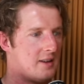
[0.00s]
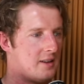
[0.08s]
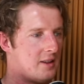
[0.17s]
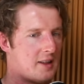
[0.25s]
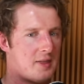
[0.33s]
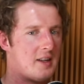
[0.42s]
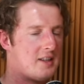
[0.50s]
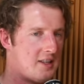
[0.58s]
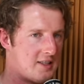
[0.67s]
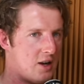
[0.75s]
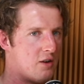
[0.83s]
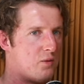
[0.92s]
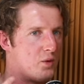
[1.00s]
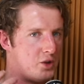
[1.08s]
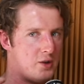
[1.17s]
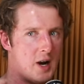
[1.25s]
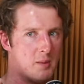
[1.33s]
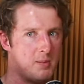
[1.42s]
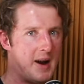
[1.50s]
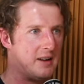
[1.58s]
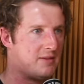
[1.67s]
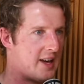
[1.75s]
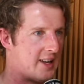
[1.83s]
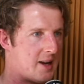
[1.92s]
like think to yourself, would you help a mate
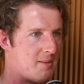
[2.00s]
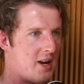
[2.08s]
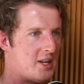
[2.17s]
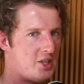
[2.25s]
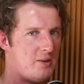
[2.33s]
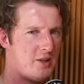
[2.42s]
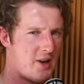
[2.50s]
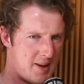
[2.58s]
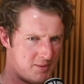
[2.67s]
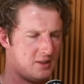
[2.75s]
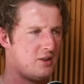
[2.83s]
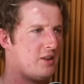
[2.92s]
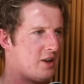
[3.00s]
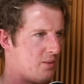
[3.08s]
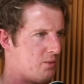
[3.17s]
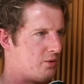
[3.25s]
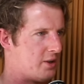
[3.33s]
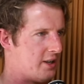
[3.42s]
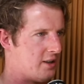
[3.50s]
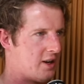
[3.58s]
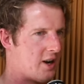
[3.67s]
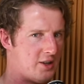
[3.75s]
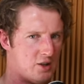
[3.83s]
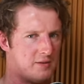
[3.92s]
if they came and asked you? And you go, absolutely, I would. And
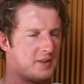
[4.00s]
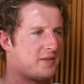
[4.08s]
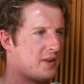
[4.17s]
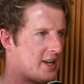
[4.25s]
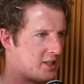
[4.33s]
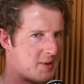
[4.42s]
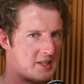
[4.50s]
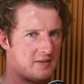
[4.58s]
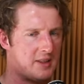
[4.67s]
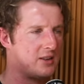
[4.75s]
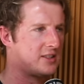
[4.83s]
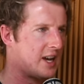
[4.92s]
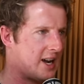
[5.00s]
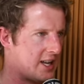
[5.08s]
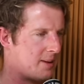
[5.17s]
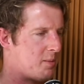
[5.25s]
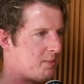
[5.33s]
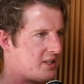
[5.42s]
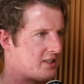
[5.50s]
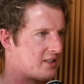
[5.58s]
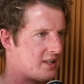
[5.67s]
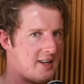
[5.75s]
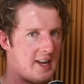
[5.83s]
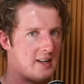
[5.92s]
like, I'd do it for free, especially if they were starting up a
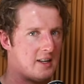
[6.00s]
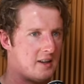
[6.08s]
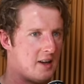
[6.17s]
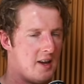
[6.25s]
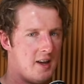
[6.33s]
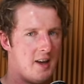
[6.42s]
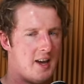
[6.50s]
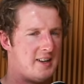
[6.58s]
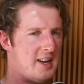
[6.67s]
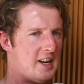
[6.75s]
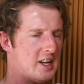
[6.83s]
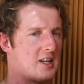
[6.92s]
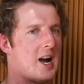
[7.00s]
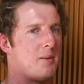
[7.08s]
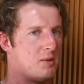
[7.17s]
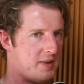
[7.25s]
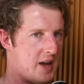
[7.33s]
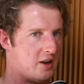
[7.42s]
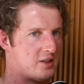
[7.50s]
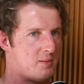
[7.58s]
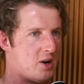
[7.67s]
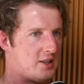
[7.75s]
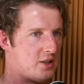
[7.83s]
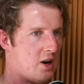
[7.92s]
business and needed a couple of hours of
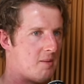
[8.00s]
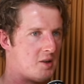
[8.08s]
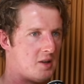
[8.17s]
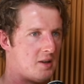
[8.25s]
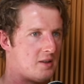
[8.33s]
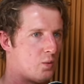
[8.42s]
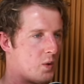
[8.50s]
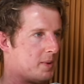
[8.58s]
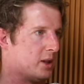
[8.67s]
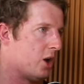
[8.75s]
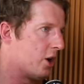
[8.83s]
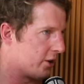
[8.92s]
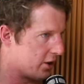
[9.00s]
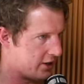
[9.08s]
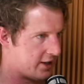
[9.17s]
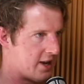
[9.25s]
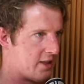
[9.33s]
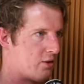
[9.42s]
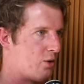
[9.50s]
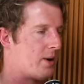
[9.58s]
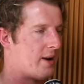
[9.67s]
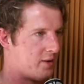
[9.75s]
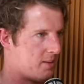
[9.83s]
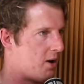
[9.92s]
my time to whip a logo together or
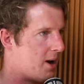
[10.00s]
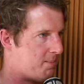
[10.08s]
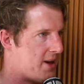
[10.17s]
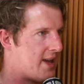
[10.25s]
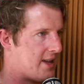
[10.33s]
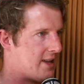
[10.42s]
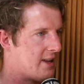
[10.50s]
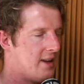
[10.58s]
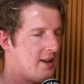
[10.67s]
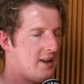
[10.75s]
whatever it might be.